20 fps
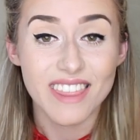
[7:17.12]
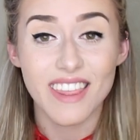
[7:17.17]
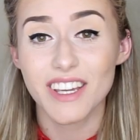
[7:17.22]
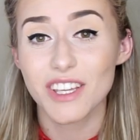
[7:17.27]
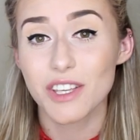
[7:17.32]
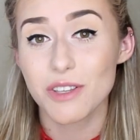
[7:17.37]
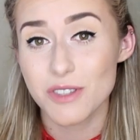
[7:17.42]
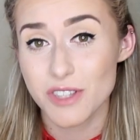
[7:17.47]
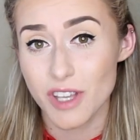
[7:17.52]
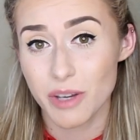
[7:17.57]

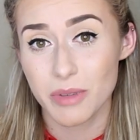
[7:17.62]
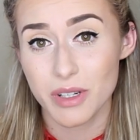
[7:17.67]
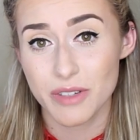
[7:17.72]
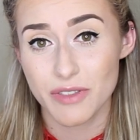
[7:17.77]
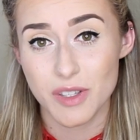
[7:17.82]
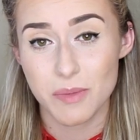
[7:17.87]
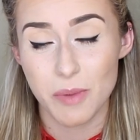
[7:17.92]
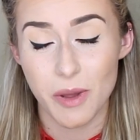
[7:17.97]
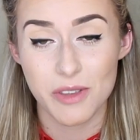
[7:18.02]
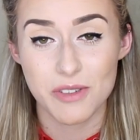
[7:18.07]
Thank you so much
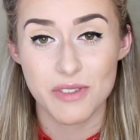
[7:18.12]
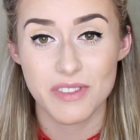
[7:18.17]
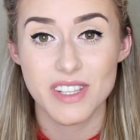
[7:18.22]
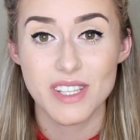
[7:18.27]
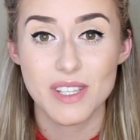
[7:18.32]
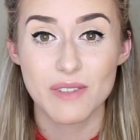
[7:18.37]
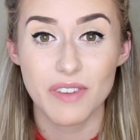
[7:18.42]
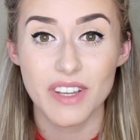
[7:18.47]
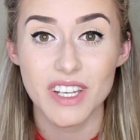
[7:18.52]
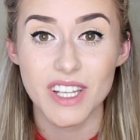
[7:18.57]
for sponsoring
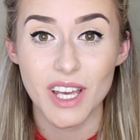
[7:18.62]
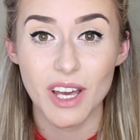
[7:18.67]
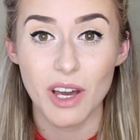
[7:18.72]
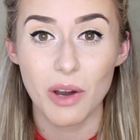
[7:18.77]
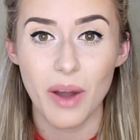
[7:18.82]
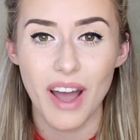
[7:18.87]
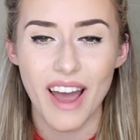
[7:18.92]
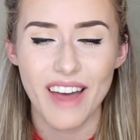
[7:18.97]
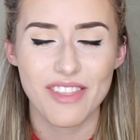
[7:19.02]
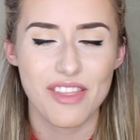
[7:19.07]
this
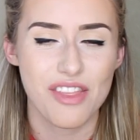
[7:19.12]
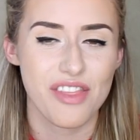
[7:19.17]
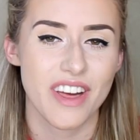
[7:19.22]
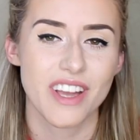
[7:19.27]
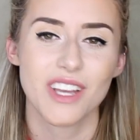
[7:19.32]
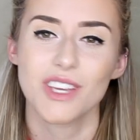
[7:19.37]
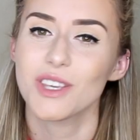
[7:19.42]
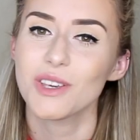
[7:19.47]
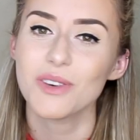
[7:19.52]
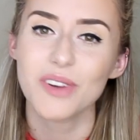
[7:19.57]
video and
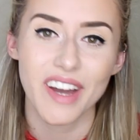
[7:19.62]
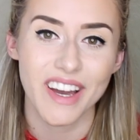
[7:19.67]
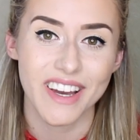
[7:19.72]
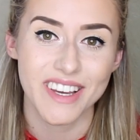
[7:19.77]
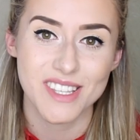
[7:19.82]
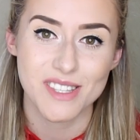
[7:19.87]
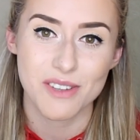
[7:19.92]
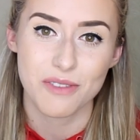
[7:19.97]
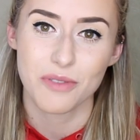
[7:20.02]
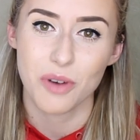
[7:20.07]
thank you
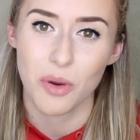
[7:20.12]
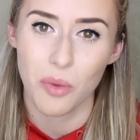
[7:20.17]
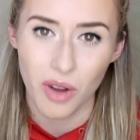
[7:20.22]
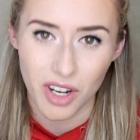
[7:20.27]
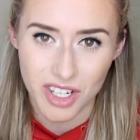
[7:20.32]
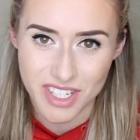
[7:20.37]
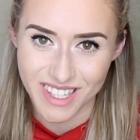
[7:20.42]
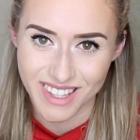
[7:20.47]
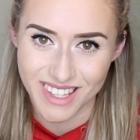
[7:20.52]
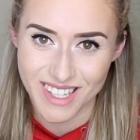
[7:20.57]
guys for
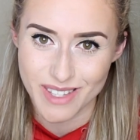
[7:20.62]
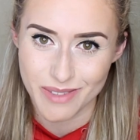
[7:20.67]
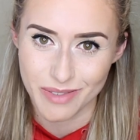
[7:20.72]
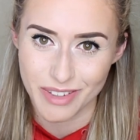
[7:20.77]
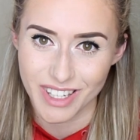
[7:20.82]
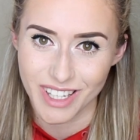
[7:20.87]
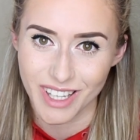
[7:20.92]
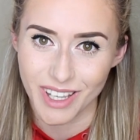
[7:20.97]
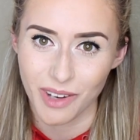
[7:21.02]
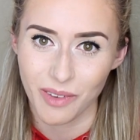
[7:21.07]
watching this
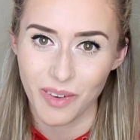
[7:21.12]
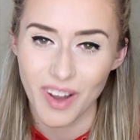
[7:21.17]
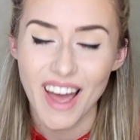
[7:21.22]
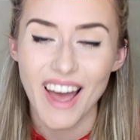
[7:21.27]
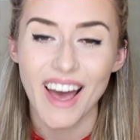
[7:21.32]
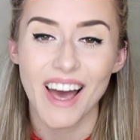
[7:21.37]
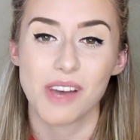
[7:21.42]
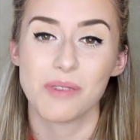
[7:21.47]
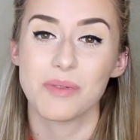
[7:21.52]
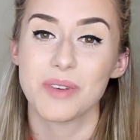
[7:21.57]
video.
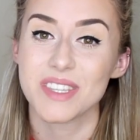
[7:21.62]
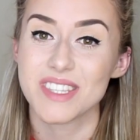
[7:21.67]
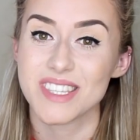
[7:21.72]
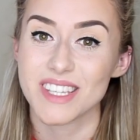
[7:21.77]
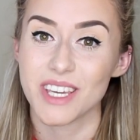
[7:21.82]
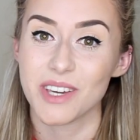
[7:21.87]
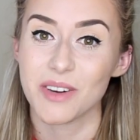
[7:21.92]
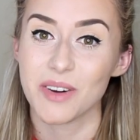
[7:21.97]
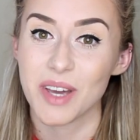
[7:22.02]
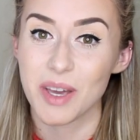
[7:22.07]
I will
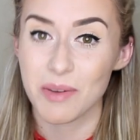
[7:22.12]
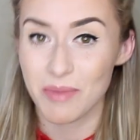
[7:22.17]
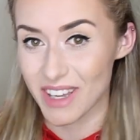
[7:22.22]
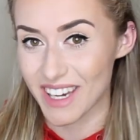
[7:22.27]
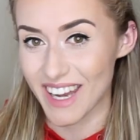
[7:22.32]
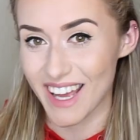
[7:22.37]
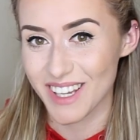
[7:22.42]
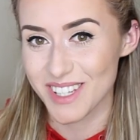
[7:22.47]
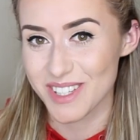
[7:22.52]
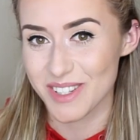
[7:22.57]
see you in my
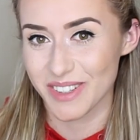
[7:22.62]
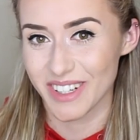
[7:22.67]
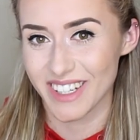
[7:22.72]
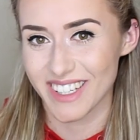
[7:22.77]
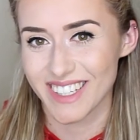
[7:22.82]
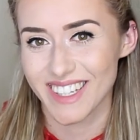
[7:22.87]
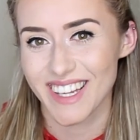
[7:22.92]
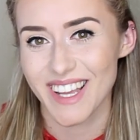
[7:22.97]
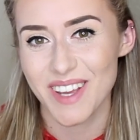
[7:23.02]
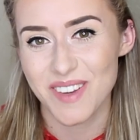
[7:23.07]
next
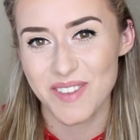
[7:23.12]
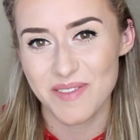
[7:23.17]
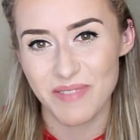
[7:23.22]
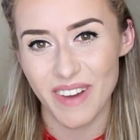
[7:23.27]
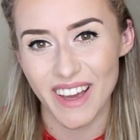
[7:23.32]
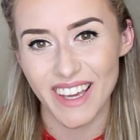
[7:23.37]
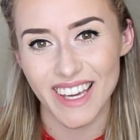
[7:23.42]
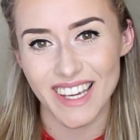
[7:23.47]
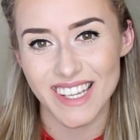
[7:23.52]
one. Bye